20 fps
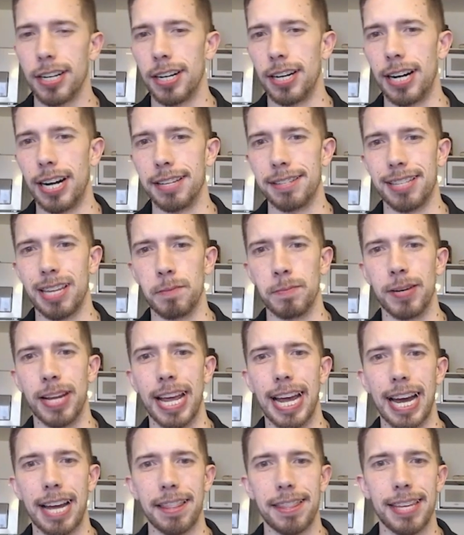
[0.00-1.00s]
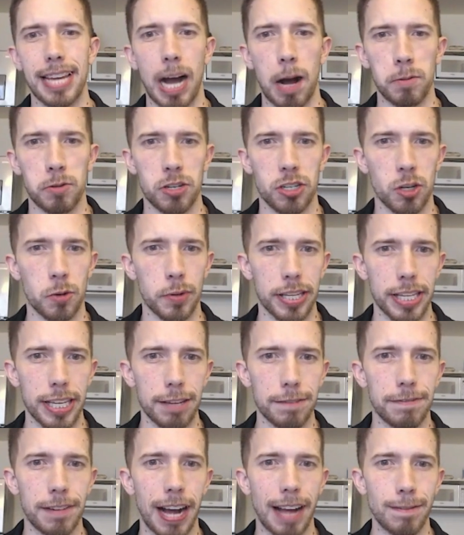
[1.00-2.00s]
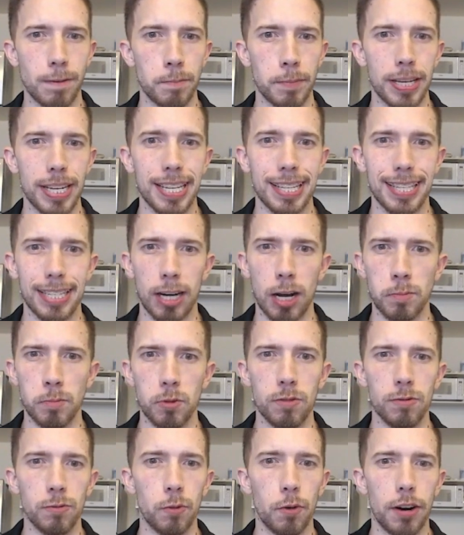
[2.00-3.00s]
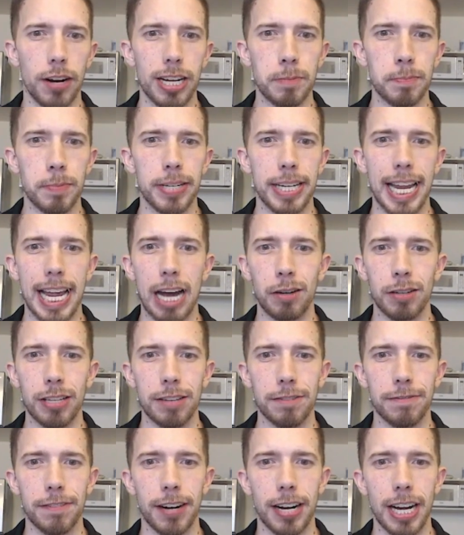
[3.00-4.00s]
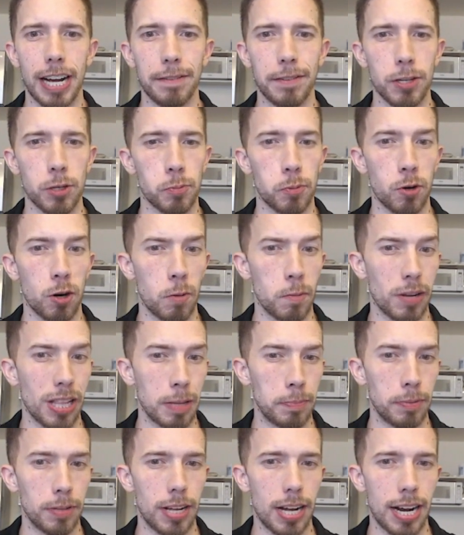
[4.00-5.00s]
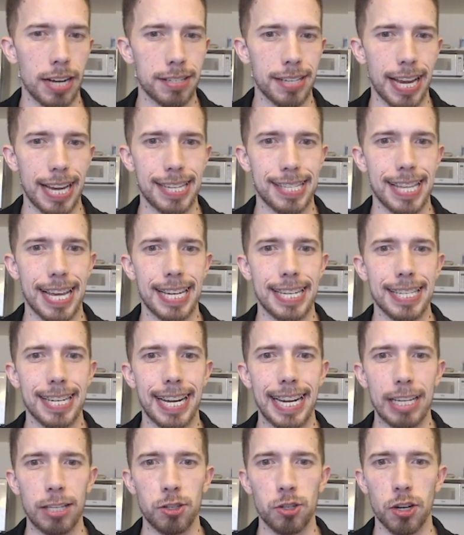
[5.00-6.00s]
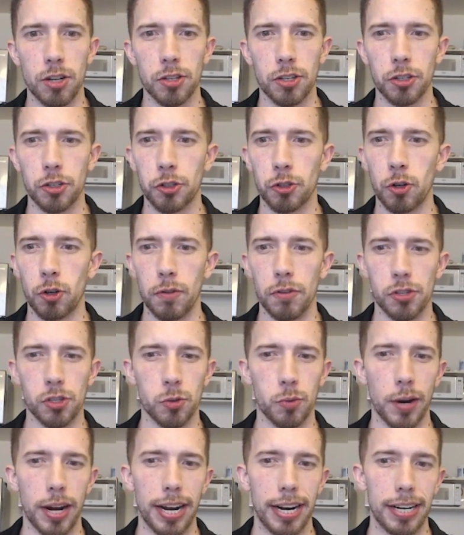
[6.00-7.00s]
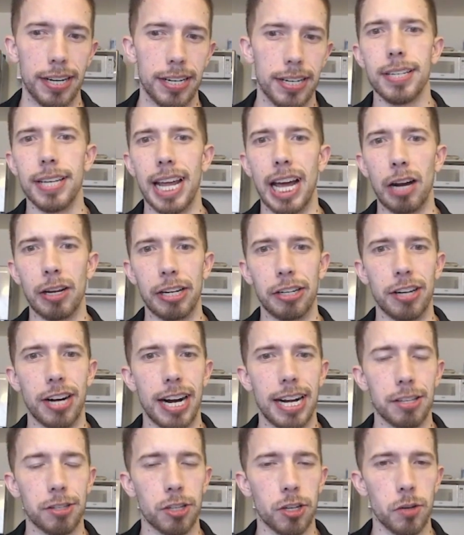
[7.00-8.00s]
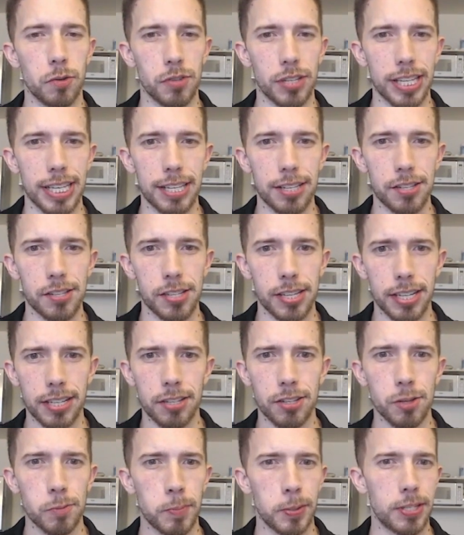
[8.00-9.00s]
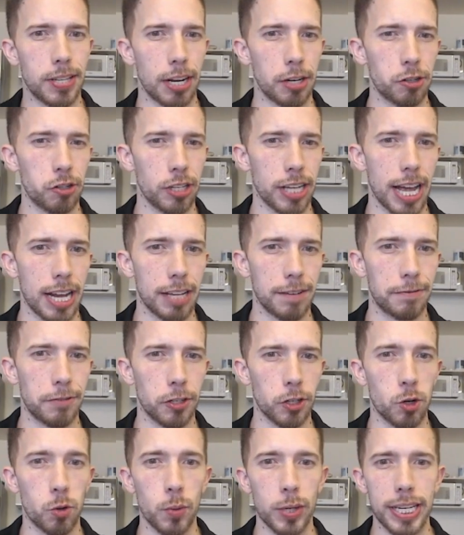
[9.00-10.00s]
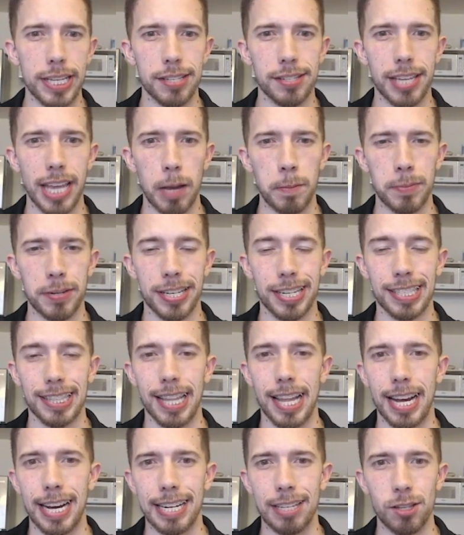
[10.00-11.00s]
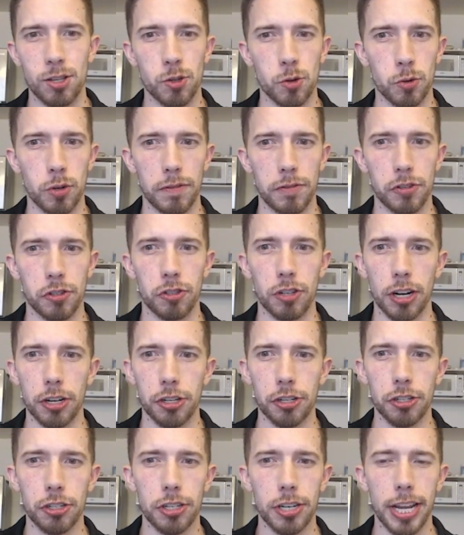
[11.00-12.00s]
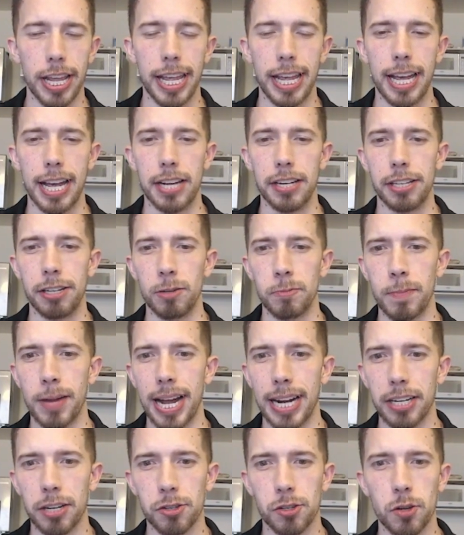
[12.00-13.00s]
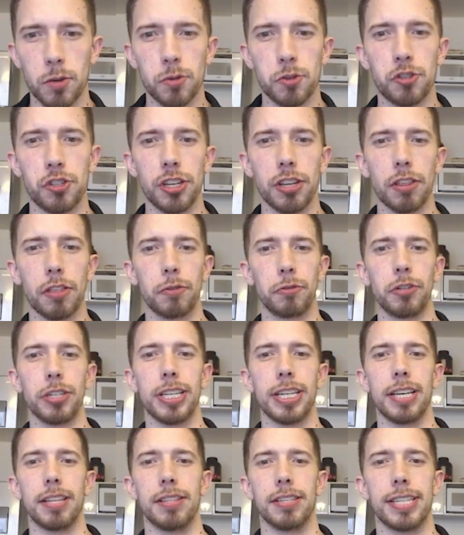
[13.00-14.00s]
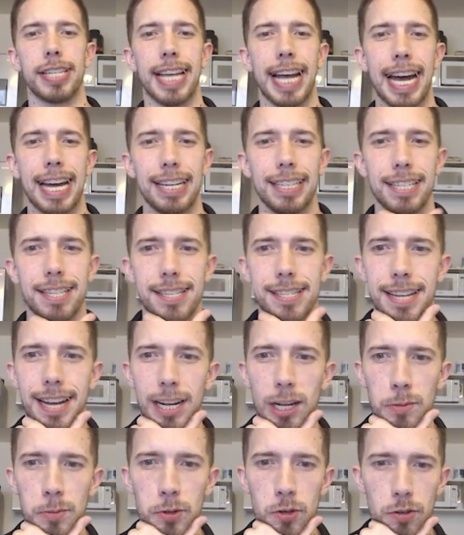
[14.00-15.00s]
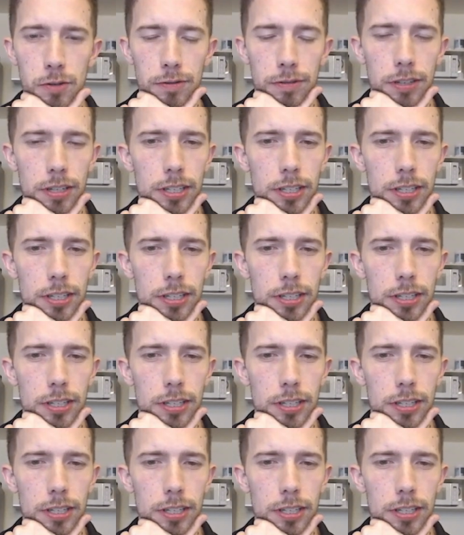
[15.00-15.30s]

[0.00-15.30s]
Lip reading: Hans Niemann had the option of going e5 immediately on move 1, but now e5 is permanently blocked as that knight does control the square. Now here Hans goes e6, potentially heading for a Queen's Gambit decline sort of structure, and here Magnus goes g3, the Catalan style move.